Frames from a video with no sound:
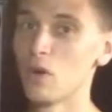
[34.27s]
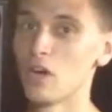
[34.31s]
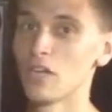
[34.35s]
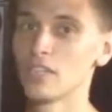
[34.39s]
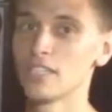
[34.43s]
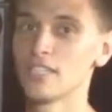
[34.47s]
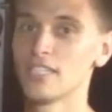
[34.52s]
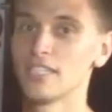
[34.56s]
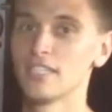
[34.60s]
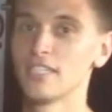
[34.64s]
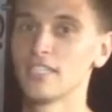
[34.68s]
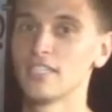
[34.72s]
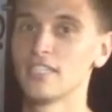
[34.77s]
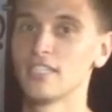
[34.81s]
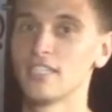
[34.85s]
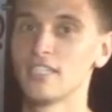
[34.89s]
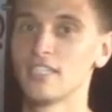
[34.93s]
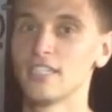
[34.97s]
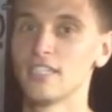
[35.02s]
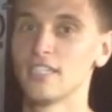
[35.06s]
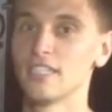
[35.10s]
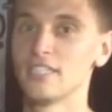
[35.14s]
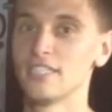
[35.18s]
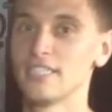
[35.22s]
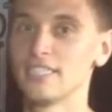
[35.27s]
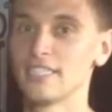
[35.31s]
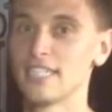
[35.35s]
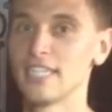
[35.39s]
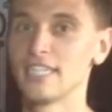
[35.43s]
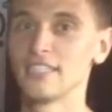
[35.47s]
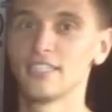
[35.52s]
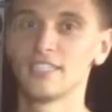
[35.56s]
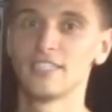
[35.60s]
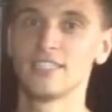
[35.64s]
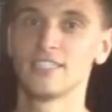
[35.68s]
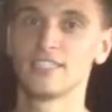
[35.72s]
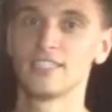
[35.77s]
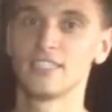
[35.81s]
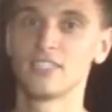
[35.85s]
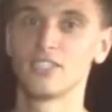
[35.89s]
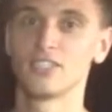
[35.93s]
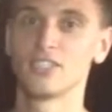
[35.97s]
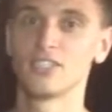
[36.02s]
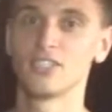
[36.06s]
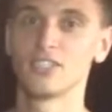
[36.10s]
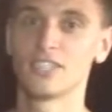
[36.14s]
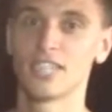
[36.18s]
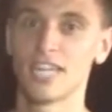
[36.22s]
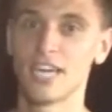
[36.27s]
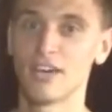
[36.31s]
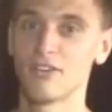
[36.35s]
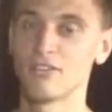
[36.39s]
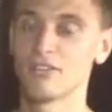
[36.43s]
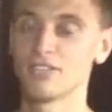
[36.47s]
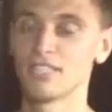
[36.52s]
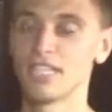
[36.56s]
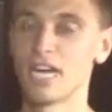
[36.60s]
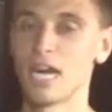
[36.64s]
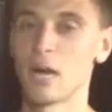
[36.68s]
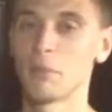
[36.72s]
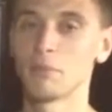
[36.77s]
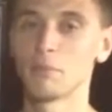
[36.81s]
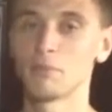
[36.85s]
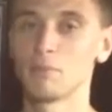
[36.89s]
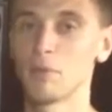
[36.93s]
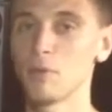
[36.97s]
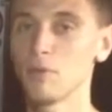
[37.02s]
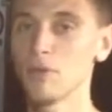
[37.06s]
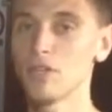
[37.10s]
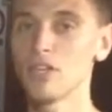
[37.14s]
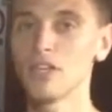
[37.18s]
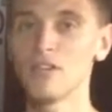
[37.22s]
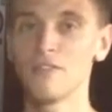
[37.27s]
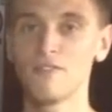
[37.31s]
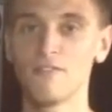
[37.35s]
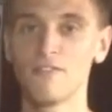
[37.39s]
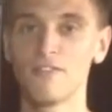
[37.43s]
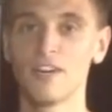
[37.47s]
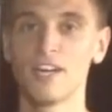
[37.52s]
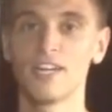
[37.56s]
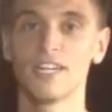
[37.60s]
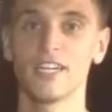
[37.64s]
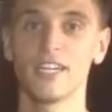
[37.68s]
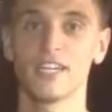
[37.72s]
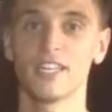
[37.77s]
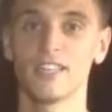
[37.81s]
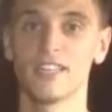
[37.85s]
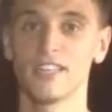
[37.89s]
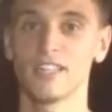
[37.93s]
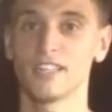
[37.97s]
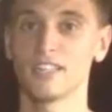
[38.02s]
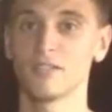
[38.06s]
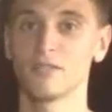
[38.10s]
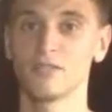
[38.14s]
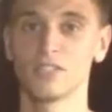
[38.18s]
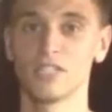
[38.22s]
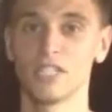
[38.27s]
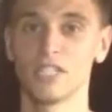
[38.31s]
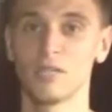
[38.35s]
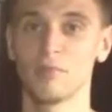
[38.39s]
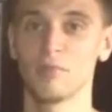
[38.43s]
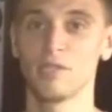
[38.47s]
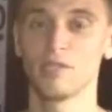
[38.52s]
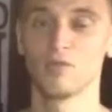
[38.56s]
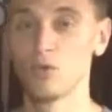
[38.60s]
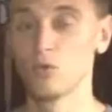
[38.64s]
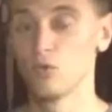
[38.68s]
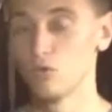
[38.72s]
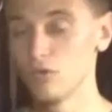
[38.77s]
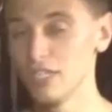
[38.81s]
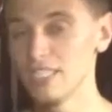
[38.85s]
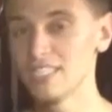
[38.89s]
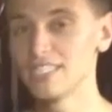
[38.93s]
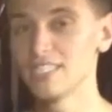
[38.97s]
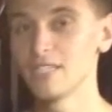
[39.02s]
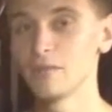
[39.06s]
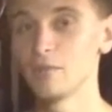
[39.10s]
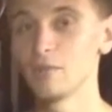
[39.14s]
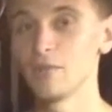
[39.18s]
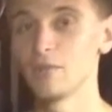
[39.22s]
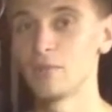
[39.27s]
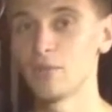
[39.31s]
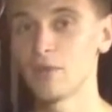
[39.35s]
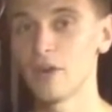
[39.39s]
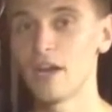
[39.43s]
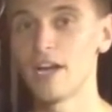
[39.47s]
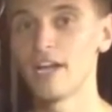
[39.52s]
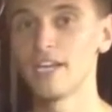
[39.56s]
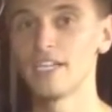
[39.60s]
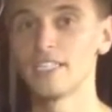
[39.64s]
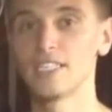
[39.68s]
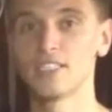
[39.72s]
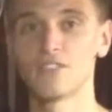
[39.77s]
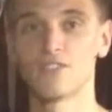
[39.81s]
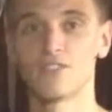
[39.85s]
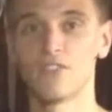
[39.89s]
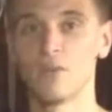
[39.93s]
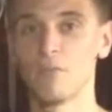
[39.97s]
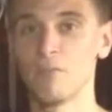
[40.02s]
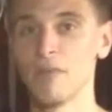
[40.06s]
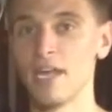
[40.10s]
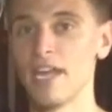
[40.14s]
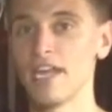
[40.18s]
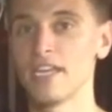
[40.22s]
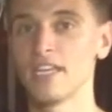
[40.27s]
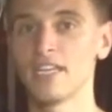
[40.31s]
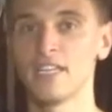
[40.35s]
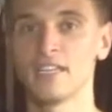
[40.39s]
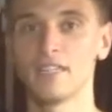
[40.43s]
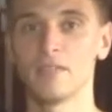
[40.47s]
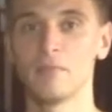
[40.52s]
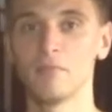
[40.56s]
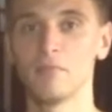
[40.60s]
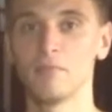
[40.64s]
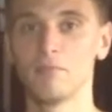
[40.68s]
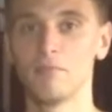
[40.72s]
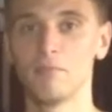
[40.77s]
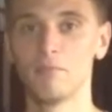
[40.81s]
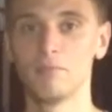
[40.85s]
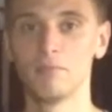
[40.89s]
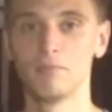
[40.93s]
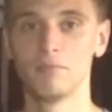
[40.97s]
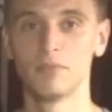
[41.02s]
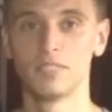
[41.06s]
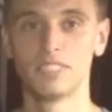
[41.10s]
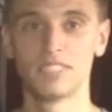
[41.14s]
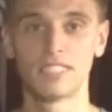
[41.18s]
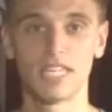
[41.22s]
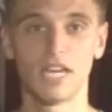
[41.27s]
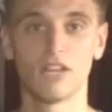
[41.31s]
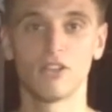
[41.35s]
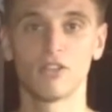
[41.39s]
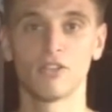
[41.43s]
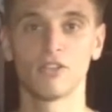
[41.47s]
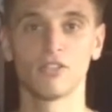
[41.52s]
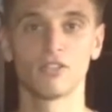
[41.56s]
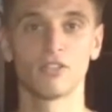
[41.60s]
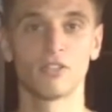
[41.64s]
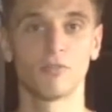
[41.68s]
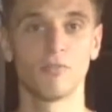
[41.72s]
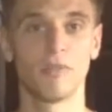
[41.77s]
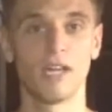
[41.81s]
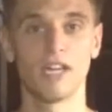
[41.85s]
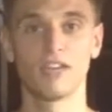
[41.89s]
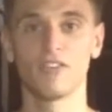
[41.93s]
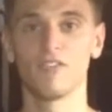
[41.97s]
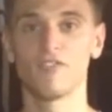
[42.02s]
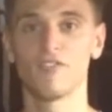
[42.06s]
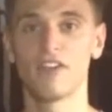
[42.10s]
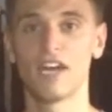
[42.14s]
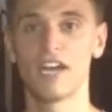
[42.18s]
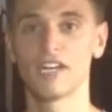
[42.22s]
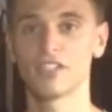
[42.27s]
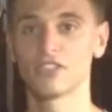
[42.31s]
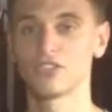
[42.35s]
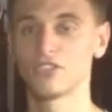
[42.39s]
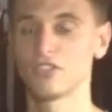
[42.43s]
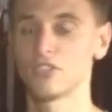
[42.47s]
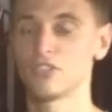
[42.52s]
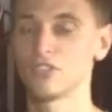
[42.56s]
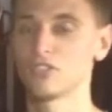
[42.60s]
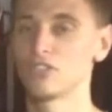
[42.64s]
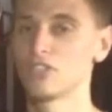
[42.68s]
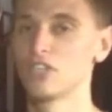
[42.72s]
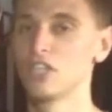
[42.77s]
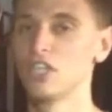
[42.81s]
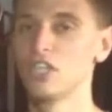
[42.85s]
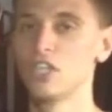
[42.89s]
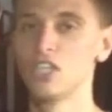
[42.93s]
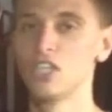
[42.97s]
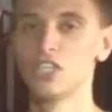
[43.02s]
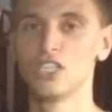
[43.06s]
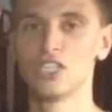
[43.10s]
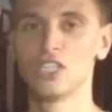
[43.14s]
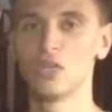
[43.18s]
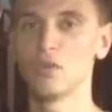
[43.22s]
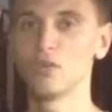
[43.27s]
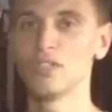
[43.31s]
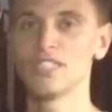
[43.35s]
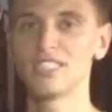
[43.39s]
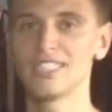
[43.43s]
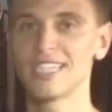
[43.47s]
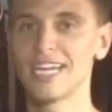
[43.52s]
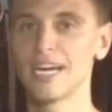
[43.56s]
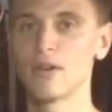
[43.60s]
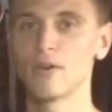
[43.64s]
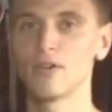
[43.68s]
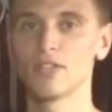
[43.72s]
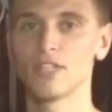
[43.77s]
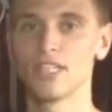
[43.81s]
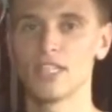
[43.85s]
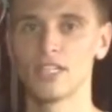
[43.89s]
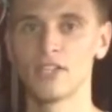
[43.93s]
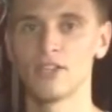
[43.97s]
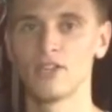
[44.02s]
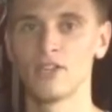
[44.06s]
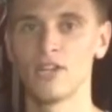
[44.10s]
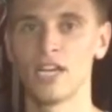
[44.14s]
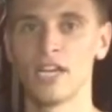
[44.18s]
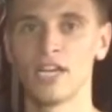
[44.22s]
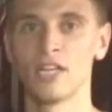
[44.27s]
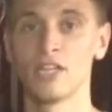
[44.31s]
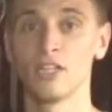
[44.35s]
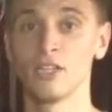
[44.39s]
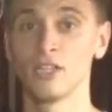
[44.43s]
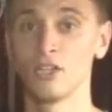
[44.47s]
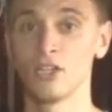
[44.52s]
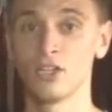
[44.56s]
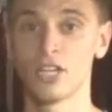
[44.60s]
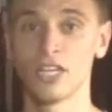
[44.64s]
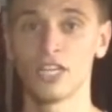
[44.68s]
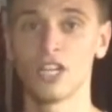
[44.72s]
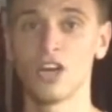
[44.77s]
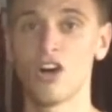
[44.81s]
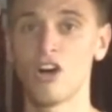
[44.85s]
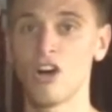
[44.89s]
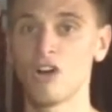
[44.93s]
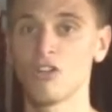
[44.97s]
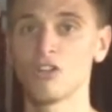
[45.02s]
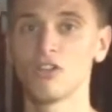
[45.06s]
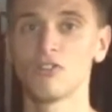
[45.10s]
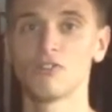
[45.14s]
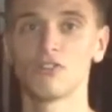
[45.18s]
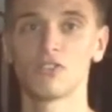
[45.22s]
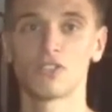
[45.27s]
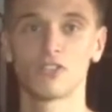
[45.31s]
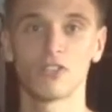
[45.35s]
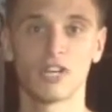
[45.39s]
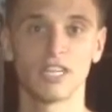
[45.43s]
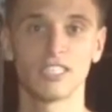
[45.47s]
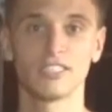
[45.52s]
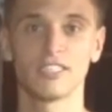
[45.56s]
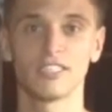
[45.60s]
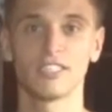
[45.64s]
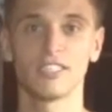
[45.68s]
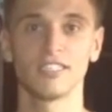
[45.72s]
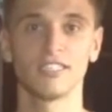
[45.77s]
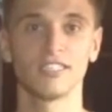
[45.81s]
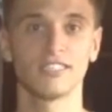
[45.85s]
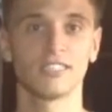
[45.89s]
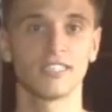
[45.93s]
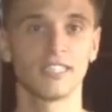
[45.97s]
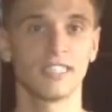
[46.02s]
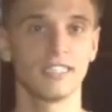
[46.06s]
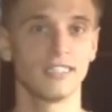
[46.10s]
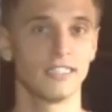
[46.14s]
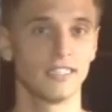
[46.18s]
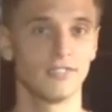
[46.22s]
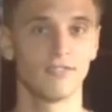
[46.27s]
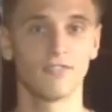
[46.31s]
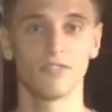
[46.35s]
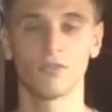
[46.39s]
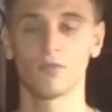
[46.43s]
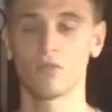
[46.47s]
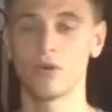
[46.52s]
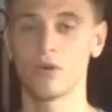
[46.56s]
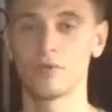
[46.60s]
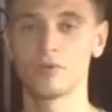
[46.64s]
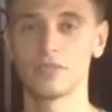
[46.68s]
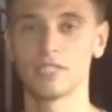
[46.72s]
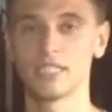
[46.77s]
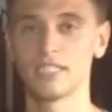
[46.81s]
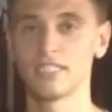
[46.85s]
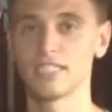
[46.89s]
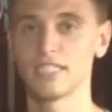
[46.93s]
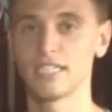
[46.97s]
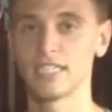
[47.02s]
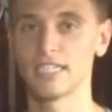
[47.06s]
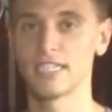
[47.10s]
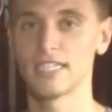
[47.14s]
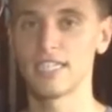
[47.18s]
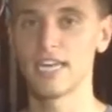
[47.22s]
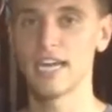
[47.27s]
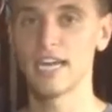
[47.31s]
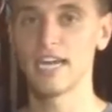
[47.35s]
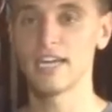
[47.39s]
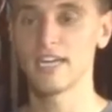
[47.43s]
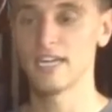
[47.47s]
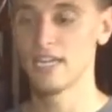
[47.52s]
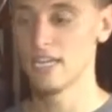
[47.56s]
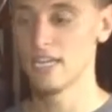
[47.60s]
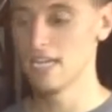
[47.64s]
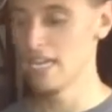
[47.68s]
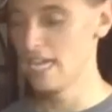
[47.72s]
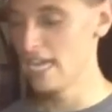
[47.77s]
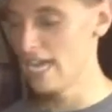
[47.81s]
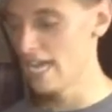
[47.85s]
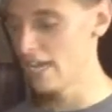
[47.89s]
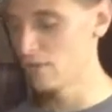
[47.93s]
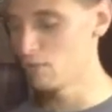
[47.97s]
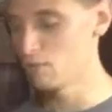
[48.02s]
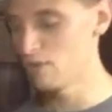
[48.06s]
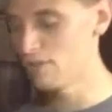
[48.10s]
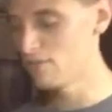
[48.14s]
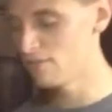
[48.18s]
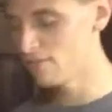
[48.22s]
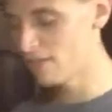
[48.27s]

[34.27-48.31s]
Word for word: wanted stainless steel countertops, but we couldn't find anything that was going to be reasonably priced from any sellers or manufacturers. So we scoured the internet, looking all over Craigslist, different websites like that, and we